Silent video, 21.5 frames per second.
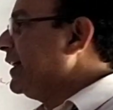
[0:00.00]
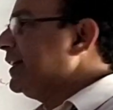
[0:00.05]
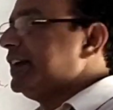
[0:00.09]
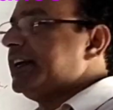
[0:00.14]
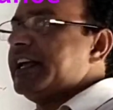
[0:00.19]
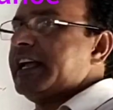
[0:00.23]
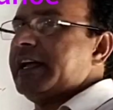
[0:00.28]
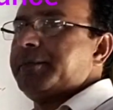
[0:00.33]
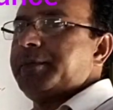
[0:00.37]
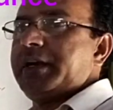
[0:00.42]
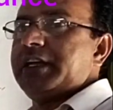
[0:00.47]
can
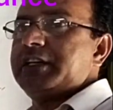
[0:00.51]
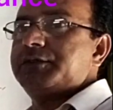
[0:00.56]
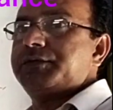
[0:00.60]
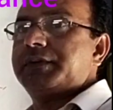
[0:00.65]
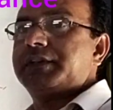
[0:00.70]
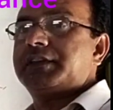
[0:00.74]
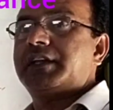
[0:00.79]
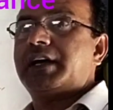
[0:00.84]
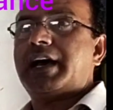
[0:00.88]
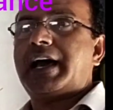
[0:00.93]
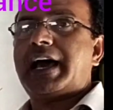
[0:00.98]
take place
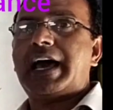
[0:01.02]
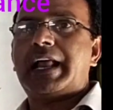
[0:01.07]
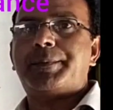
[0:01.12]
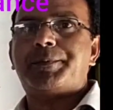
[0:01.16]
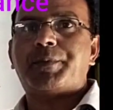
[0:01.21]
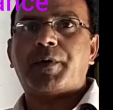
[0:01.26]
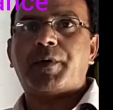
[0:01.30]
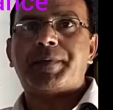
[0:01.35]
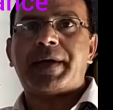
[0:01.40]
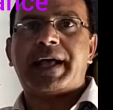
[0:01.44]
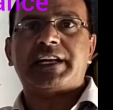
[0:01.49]
with the
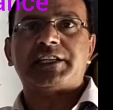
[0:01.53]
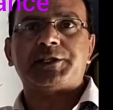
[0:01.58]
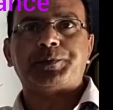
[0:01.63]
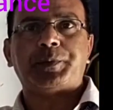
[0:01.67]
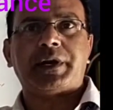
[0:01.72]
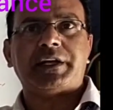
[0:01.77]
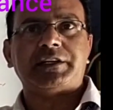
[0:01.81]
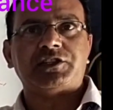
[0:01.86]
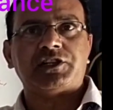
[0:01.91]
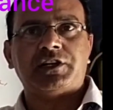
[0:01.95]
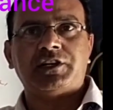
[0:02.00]
help of
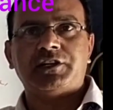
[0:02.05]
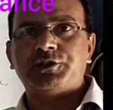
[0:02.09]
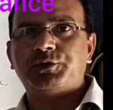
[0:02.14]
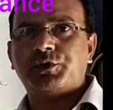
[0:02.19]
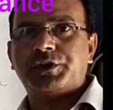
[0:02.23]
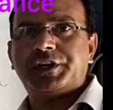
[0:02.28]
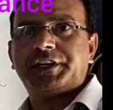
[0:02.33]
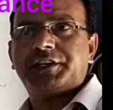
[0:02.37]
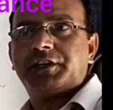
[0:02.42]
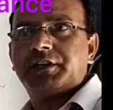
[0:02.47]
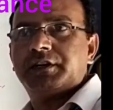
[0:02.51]
expressional
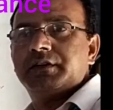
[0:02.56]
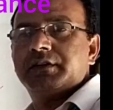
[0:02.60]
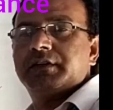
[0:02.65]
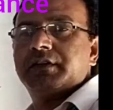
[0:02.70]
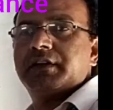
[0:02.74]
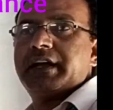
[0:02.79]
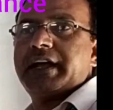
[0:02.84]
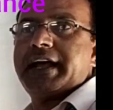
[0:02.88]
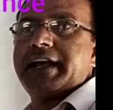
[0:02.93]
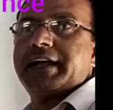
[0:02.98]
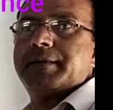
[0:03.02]
unit
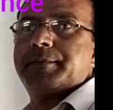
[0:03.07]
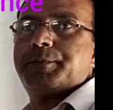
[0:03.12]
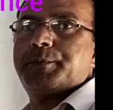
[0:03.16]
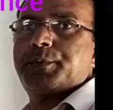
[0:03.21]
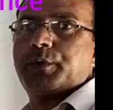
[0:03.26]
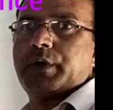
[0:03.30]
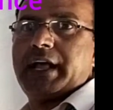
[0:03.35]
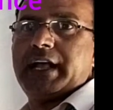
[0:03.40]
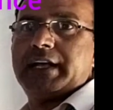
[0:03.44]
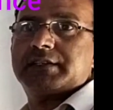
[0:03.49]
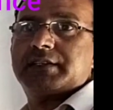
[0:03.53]

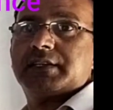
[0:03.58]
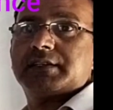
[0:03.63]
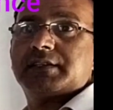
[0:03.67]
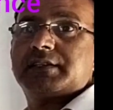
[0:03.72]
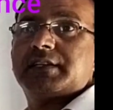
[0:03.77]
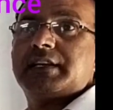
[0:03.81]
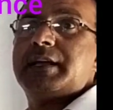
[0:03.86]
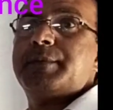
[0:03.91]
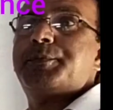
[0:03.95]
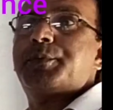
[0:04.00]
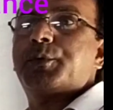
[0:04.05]

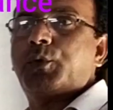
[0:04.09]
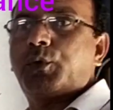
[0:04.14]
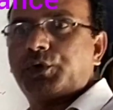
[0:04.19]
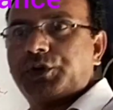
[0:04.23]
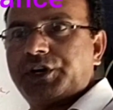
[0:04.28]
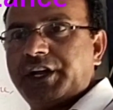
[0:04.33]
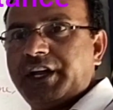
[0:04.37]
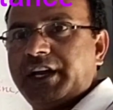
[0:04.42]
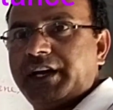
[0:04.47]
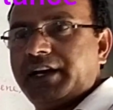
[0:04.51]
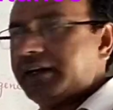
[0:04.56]
accessory
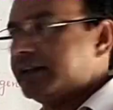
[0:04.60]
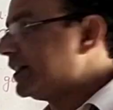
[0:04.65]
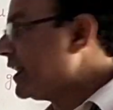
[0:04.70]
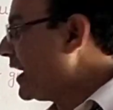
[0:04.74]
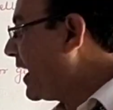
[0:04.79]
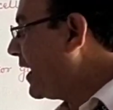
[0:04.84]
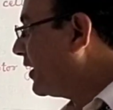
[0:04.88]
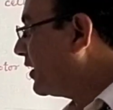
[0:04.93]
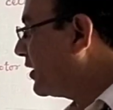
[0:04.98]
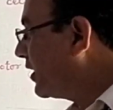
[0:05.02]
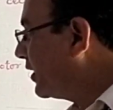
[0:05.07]
protein
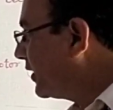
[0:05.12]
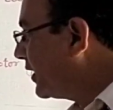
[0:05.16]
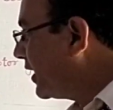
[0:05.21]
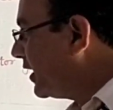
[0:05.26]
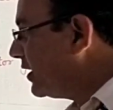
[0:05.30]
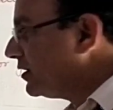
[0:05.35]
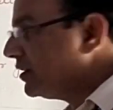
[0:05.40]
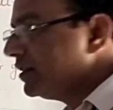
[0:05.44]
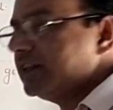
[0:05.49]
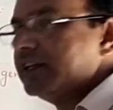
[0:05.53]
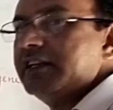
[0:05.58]
that
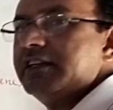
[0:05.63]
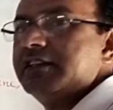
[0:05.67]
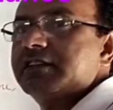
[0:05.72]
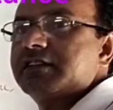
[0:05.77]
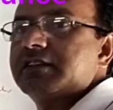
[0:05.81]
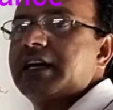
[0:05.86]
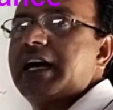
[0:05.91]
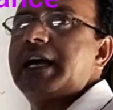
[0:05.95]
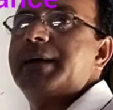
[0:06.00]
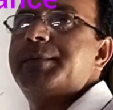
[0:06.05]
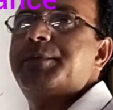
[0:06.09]
contains these
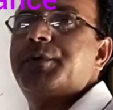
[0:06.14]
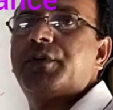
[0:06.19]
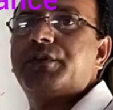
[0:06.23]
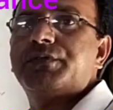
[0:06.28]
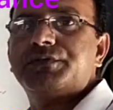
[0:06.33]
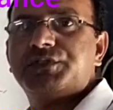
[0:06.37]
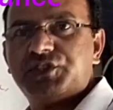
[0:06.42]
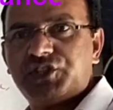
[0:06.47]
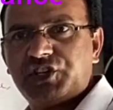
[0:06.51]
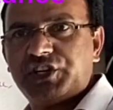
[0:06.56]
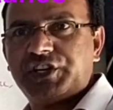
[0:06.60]
type
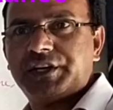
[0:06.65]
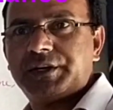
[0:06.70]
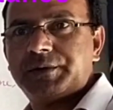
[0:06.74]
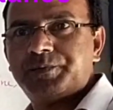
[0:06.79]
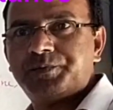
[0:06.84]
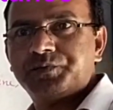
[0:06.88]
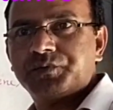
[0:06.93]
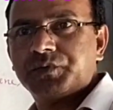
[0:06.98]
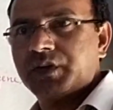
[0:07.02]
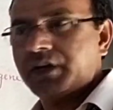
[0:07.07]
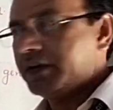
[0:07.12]
of
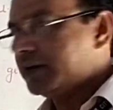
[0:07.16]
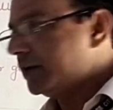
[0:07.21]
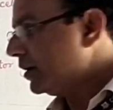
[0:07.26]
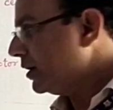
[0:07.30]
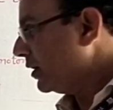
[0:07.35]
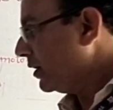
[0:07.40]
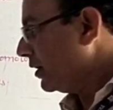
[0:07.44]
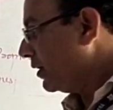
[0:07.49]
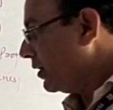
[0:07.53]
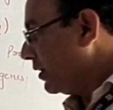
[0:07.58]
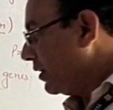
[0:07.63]
gene.
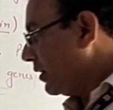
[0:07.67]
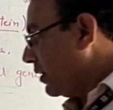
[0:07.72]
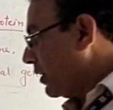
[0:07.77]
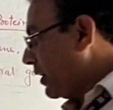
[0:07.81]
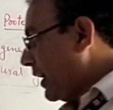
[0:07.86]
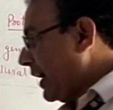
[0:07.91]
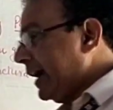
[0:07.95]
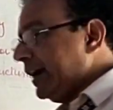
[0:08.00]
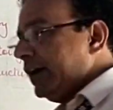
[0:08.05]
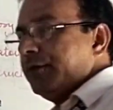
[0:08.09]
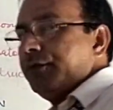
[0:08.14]

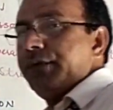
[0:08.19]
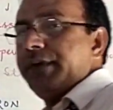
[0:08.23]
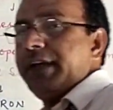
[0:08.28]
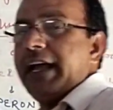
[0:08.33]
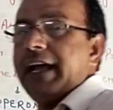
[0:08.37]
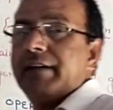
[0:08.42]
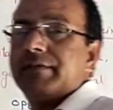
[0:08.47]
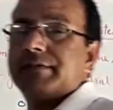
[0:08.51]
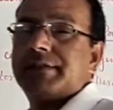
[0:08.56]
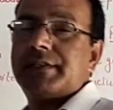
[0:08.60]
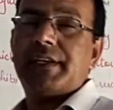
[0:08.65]
And we
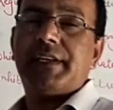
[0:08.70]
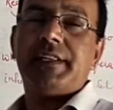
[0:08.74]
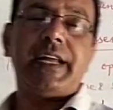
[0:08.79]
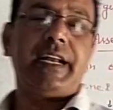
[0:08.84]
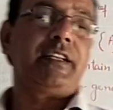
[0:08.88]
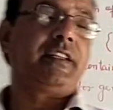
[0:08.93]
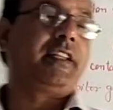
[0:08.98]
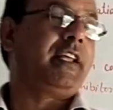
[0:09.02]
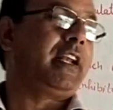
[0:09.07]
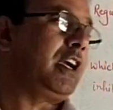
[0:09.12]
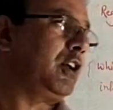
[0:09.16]
have seen
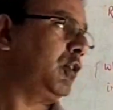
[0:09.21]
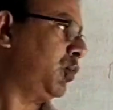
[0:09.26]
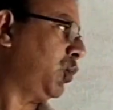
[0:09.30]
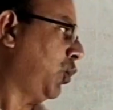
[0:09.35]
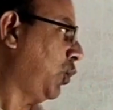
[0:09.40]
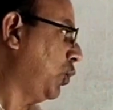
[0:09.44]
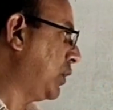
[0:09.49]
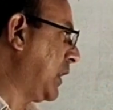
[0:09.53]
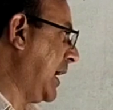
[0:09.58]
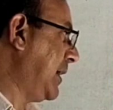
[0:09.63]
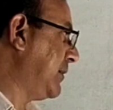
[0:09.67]
that there are
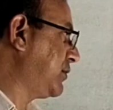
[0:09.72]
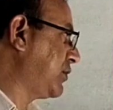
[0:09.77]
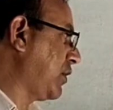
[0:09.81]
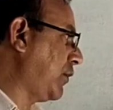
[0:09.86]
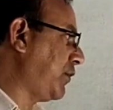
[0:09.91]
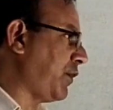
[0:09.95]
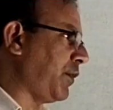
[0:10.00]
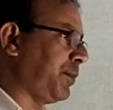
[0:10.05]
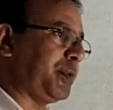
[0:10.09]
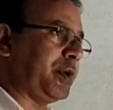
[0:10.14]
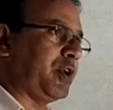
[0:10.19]
two types of
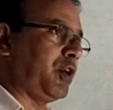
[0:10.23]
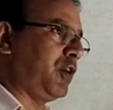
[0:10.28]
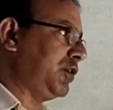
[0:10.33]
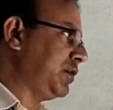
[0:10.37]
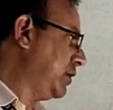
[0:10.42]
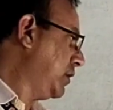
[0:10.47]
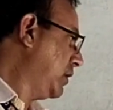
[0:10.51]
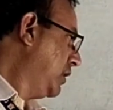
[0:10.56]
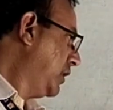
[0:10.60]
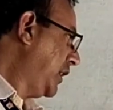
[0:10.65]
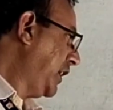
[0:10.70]

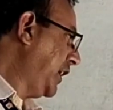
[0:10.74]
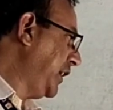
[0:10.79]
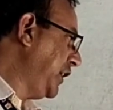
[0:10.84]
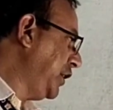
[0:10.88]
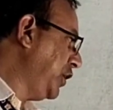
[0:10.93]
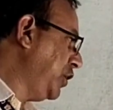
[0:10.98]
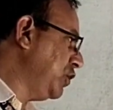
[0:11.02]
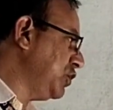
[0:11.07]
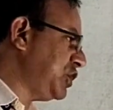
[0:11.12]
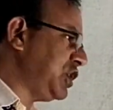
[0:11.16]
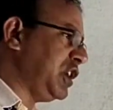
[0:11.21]
operon,
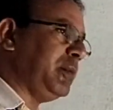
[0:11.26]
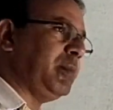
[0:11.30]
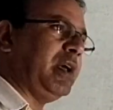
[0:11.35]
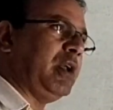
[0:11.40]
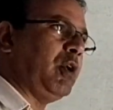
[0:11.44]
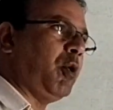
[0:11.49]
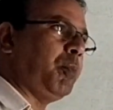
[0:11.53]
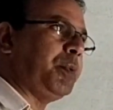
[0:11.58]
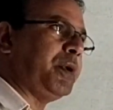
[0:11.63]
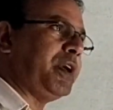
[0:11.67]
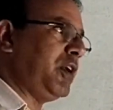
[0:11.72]
inducible
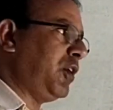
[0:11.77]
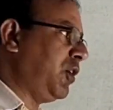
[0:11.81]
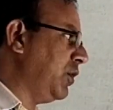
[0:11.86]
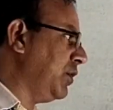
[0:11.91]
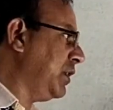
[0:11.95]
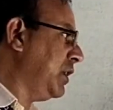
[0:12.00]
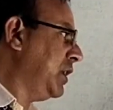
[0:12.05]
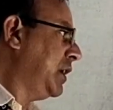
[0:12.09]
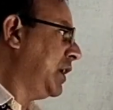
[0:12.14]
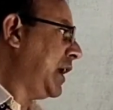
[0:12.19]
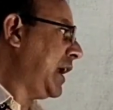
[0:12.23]

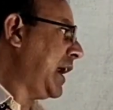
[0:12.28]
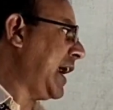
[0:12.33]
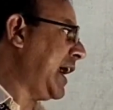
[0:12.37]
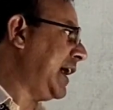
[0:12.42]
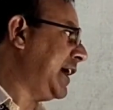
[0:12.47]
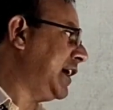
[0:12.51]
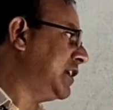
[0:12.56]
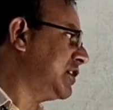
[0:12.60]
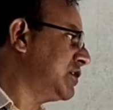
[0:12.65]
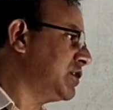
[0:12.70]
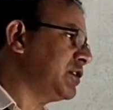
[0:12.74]
operon
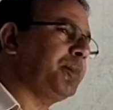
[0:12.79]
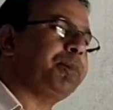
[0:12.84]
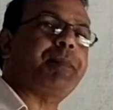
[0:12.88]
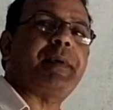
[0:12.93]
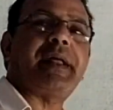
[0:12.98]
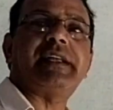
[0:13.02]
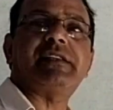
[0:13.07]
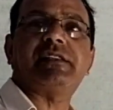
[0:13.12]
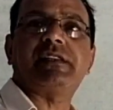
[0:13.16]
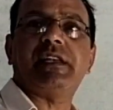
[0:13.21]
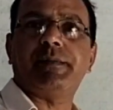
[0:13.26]
and
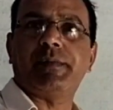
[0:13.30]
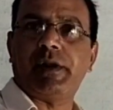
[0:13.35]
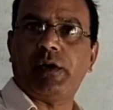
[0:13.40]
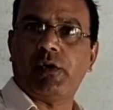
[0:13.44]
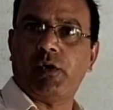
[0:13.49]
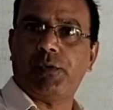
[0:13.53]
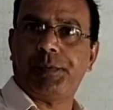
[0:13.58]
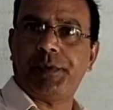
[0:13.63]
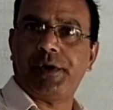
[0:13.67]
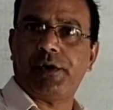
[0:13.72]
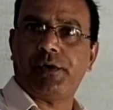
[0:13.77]
suppressible
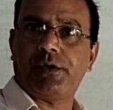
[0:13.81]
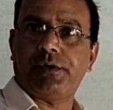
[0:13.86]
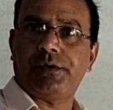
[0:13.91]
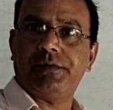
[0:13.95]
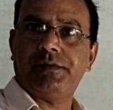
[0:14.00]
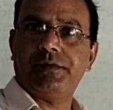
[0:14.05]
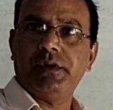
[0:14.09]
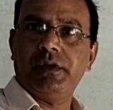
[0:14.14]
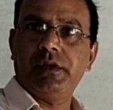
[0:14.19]
operon.